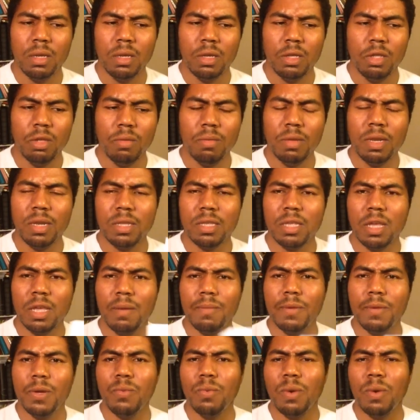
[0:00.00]
You mean to tell
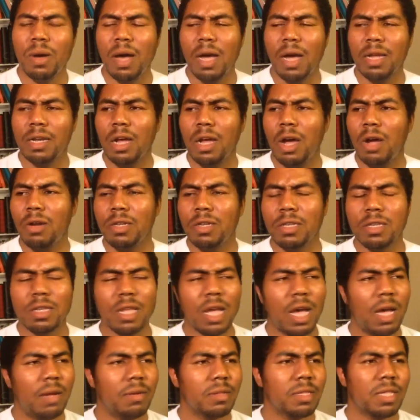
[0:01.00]
me out of all this
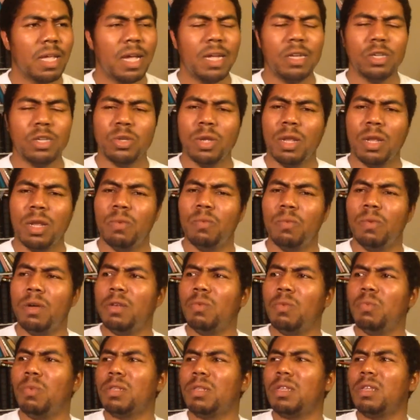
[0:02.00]
time the science trying to
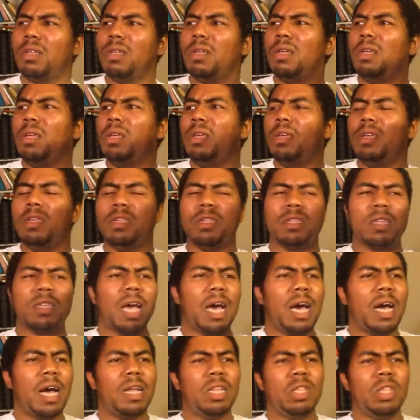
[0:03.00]
run with the
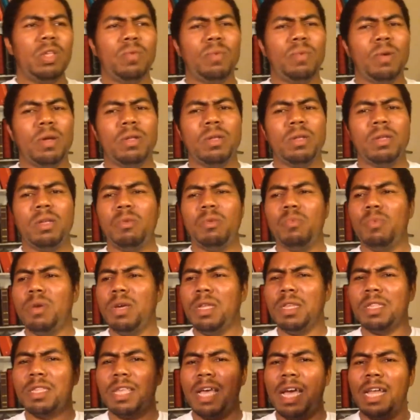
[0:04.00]
sky and
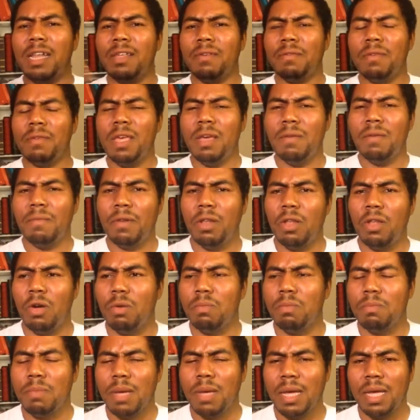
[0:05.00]
we inside an
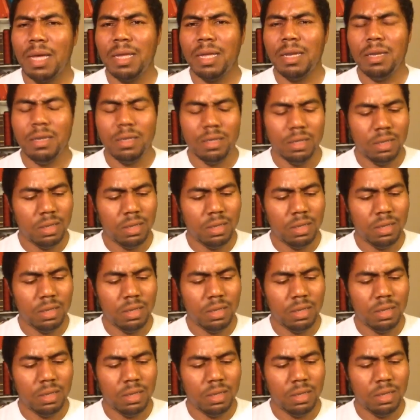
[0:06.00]
envelope, man?